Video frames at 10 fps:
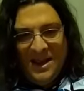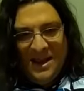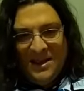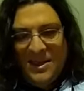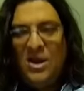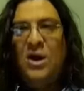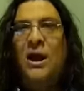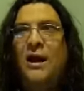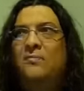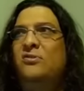They are
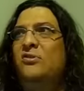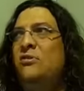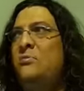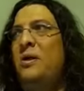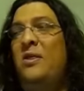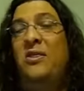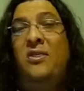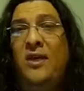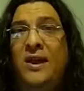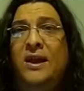absolutely
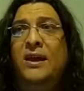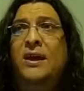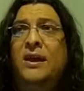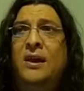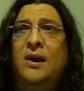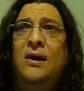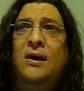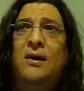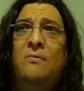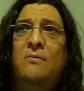pathetic
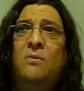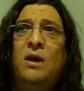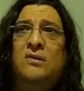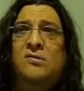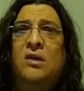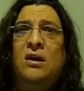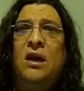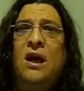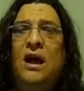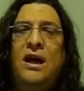at stock.
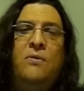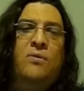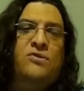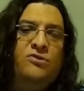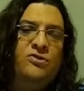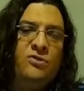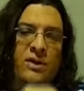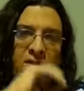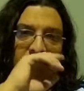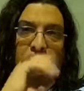I was shooting
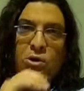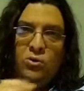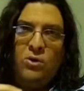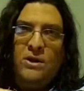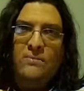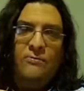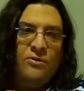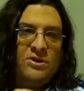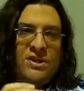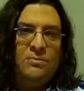the blue one, for
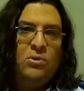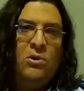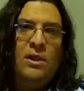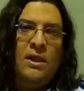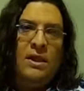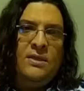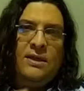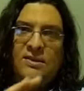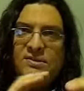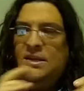example, that
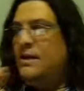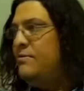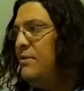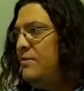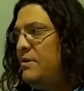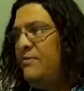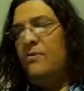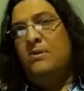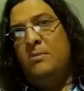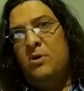doesn't have the
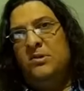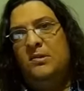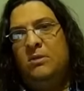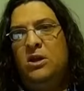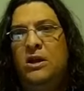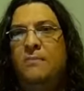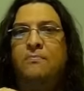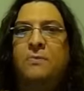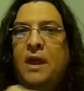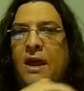front barrel assembly on it,
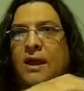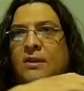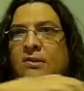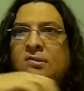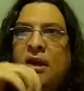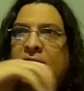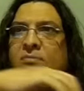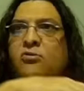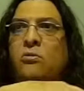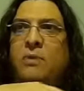and the slide keeps
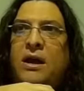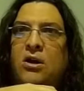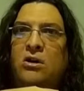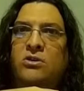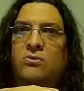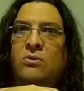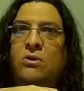going back on you.